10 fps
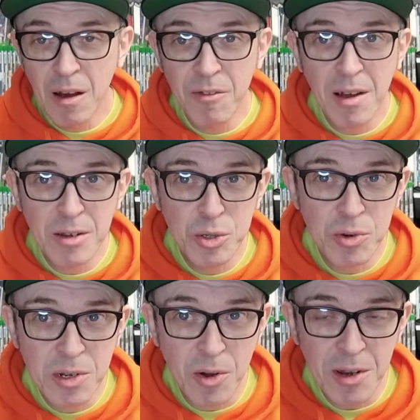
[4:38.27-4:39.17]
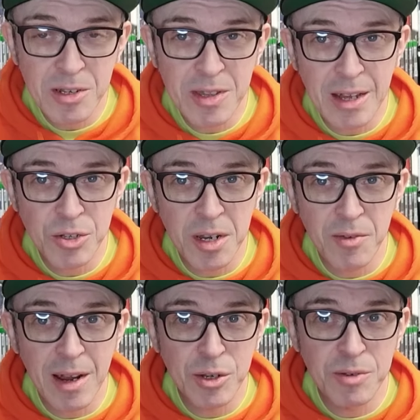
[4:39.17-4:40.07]
I've only sort of got into that
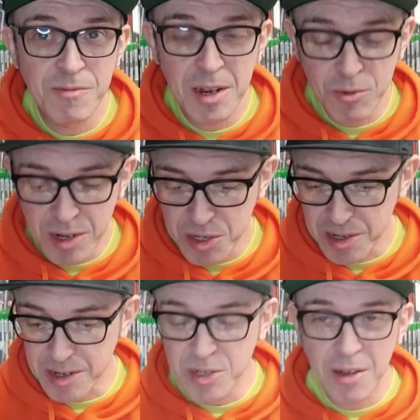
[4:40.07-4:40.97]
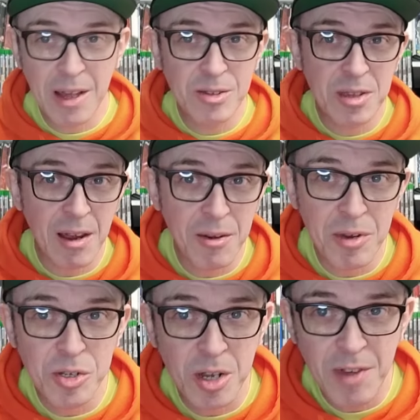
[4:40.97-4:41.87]
generation very recently. So that's the only
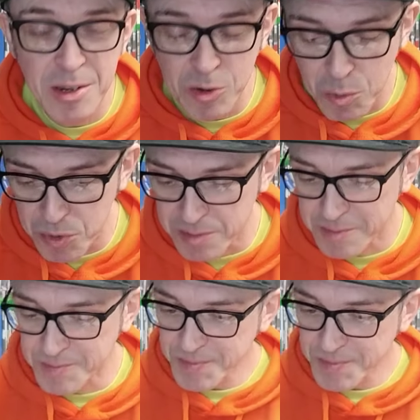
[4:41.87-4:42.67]
reason I've ended up with them.